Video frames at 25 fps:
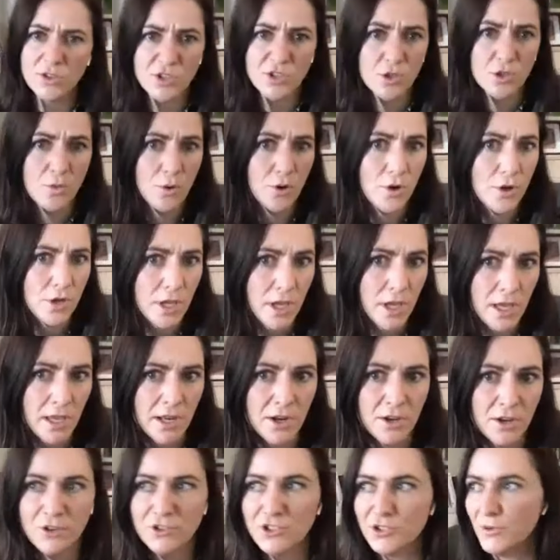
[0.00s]
you're still working
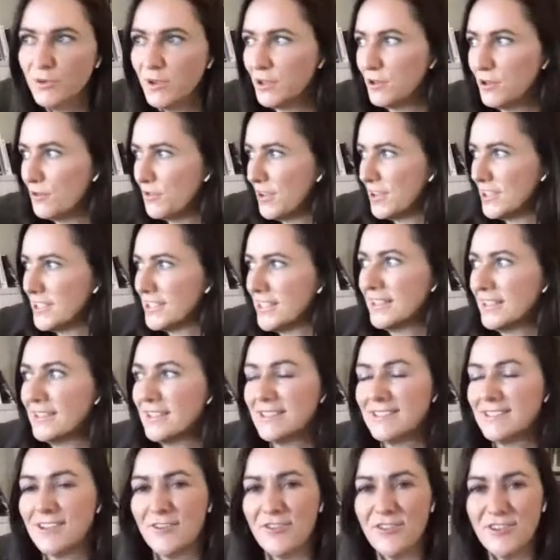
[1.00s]
and you're doing all these things,
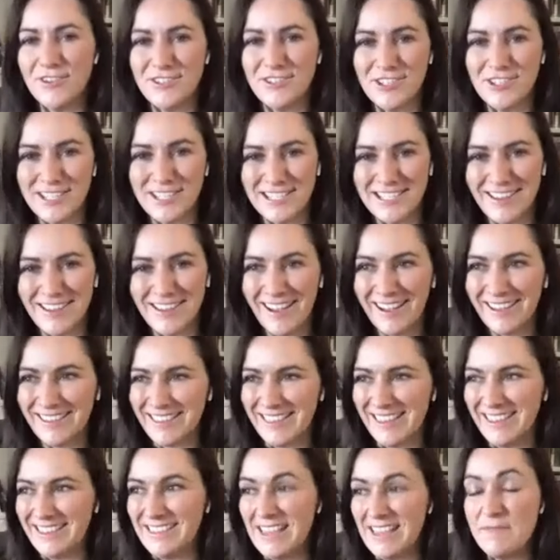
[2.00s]
and so there's just like
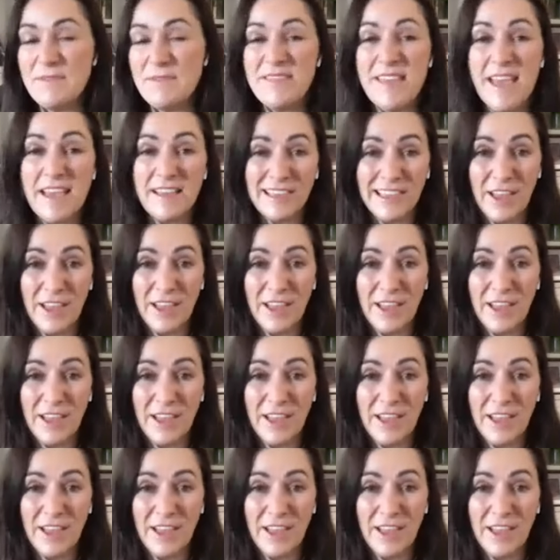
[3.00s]
I mean, that yeah.